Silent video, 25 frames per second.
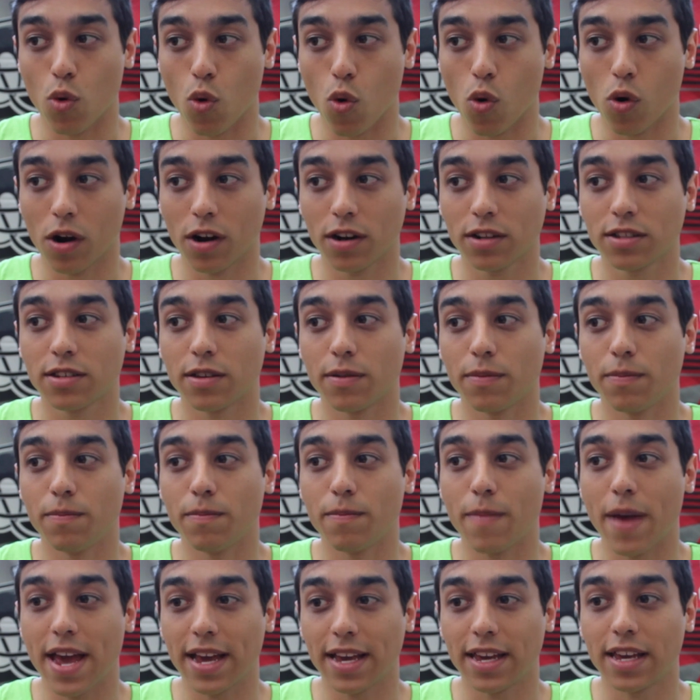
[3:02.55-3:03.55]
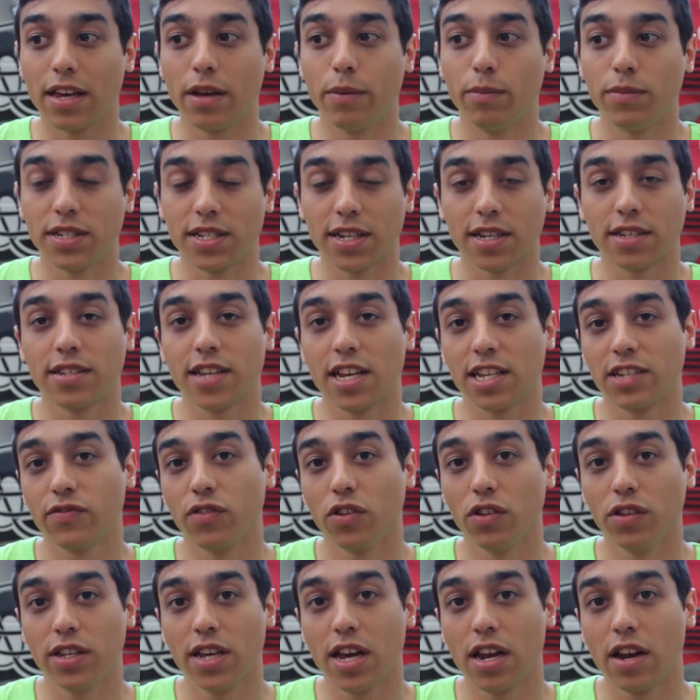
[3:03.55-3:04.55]
more to make him
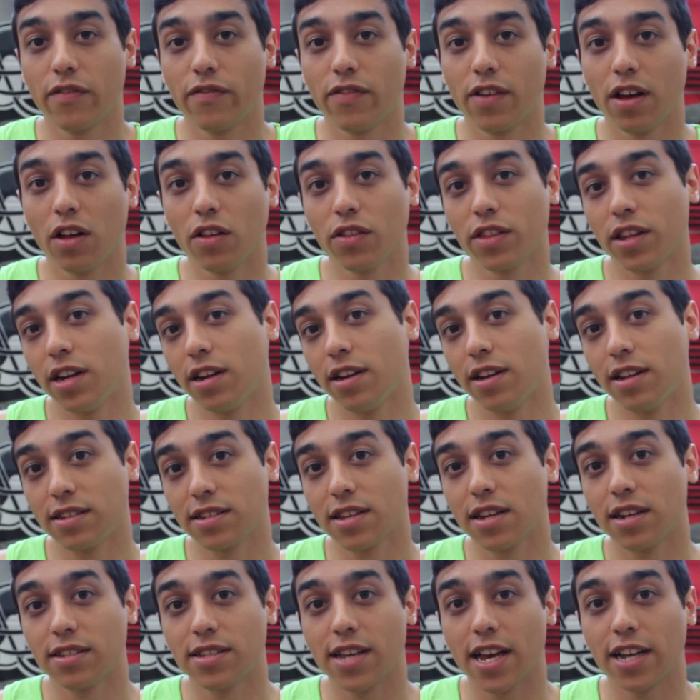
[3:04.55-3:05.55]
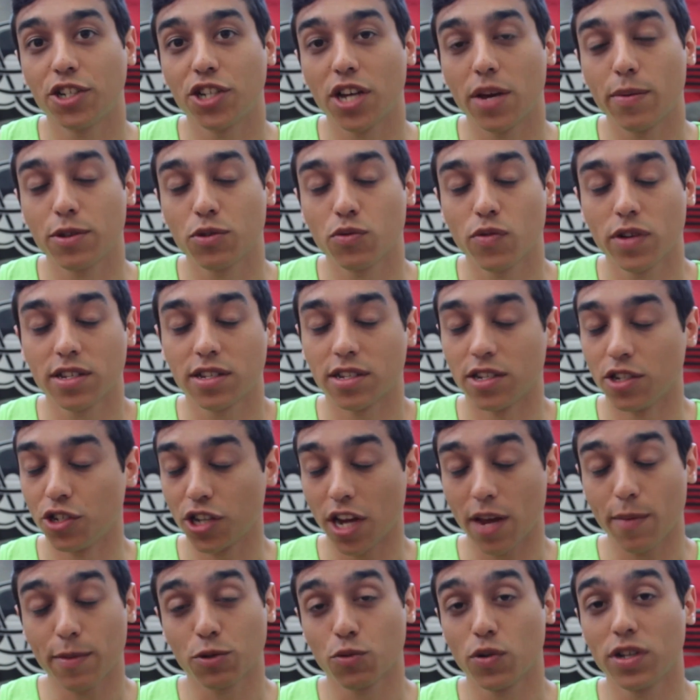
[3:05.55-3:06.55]
successful in the NFL than it is going to take Jameis Winston.
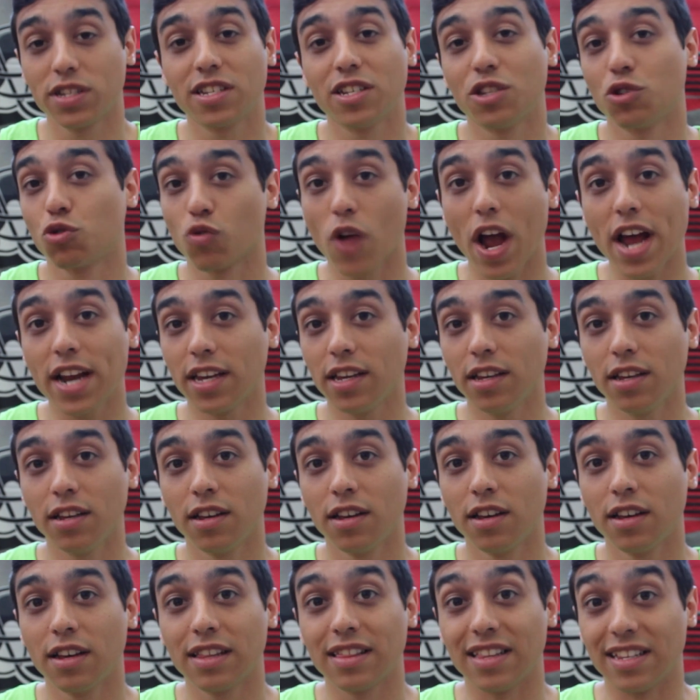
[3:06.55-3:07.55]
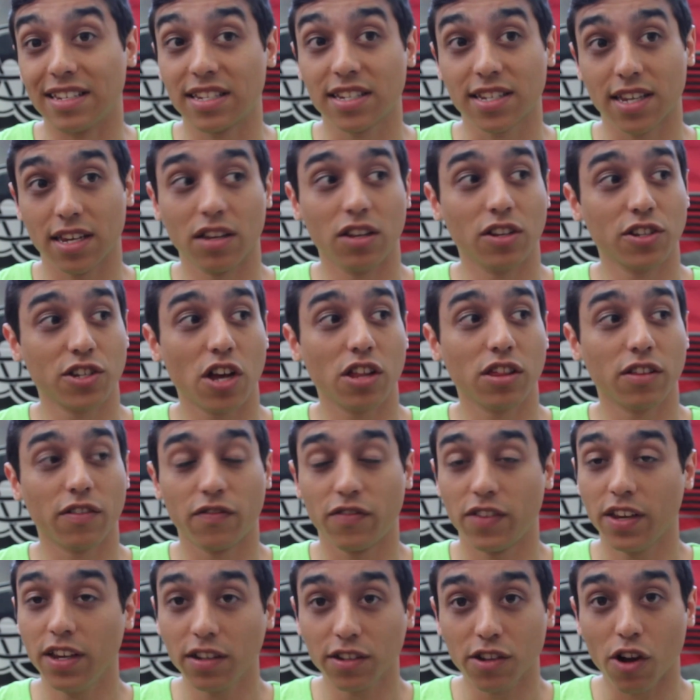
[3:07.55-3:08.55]
Jameis Winston's ready. The skills on the
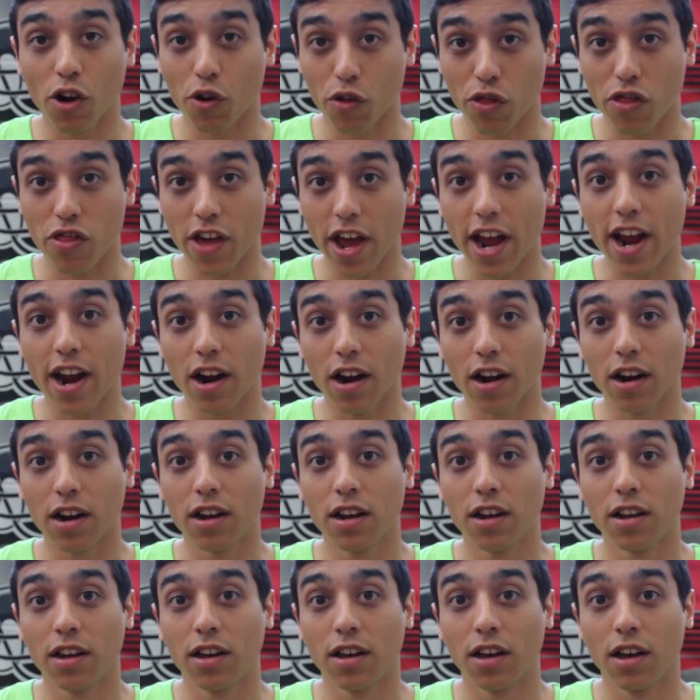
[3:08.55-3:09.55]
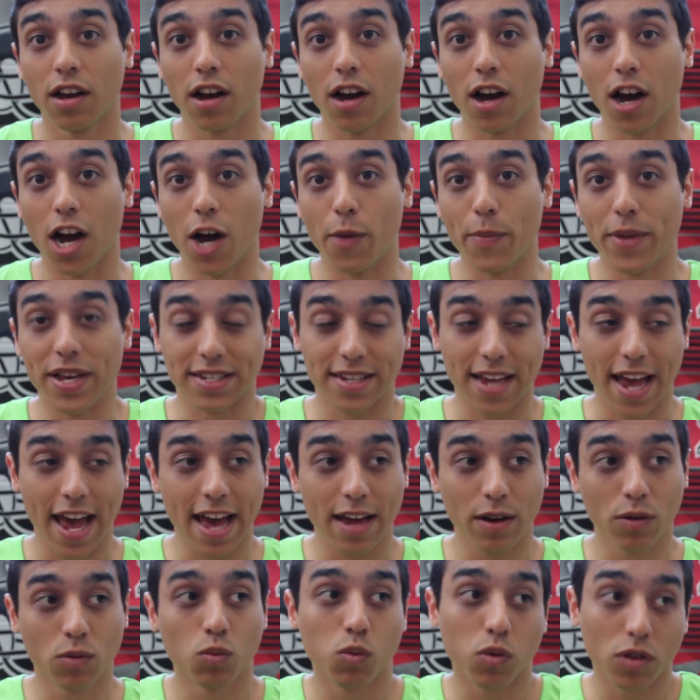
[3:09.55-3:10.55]
field are there. His
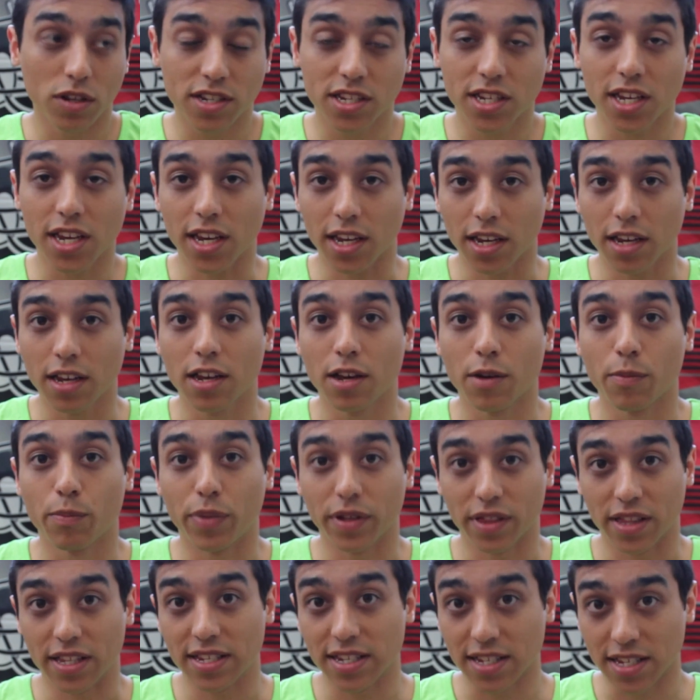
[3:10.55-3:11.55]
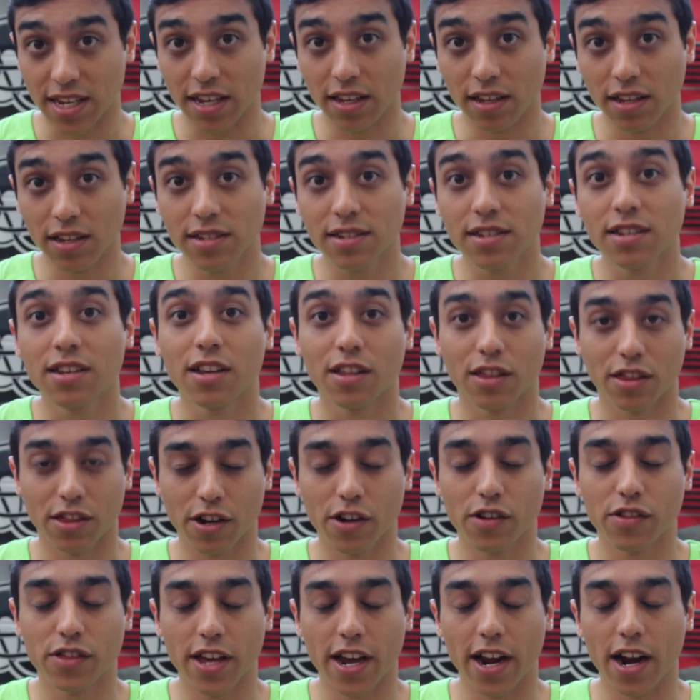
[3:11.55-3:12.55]
head, we'll see. But the skills,
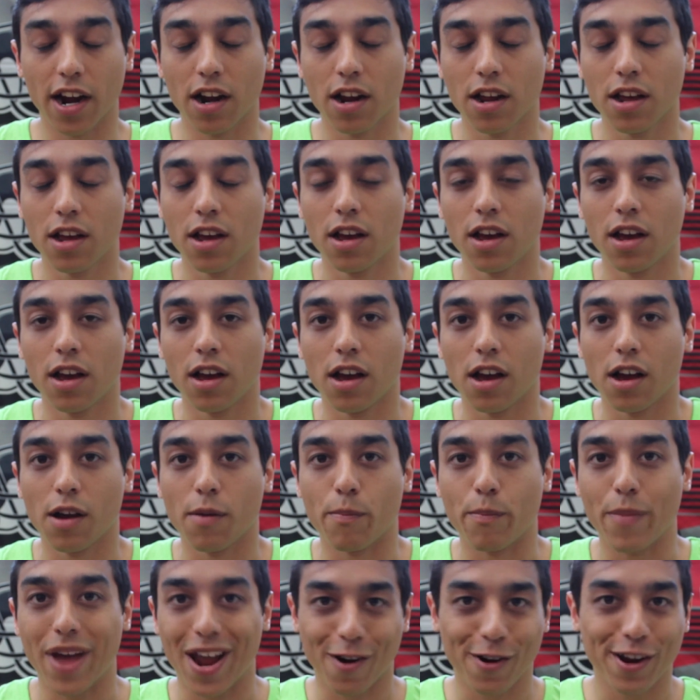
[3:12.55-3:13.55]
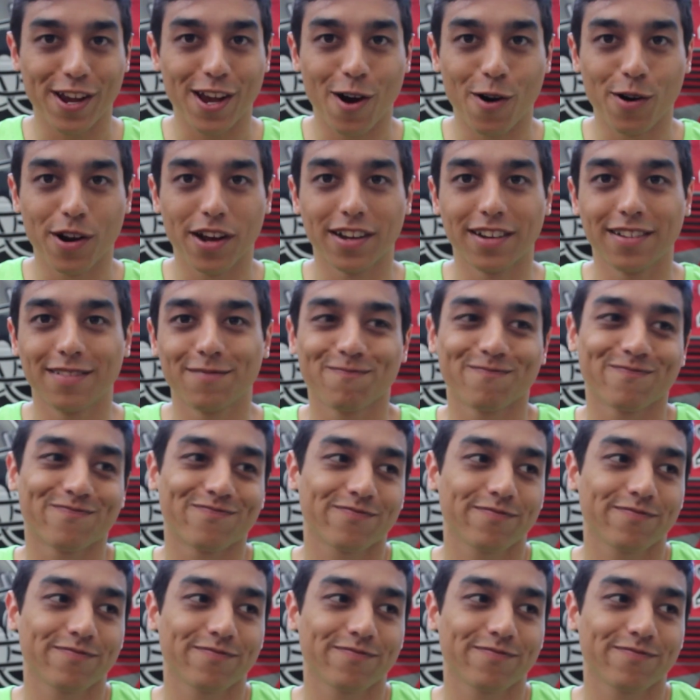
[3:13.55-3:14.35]
they're there. Mariota,